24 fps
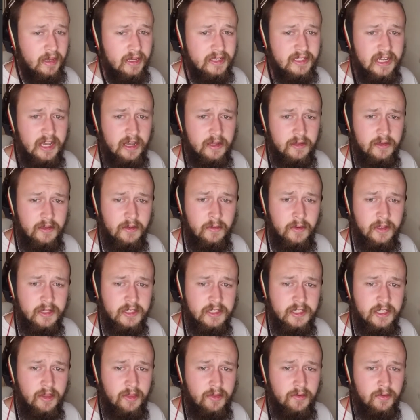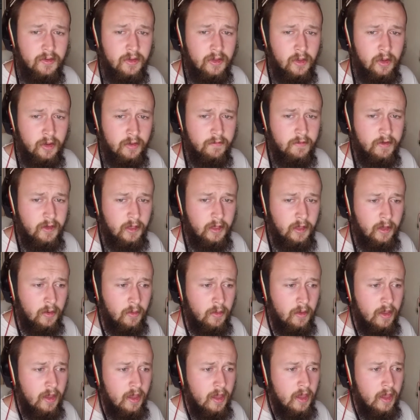I doubt he'll want to sit through a long video.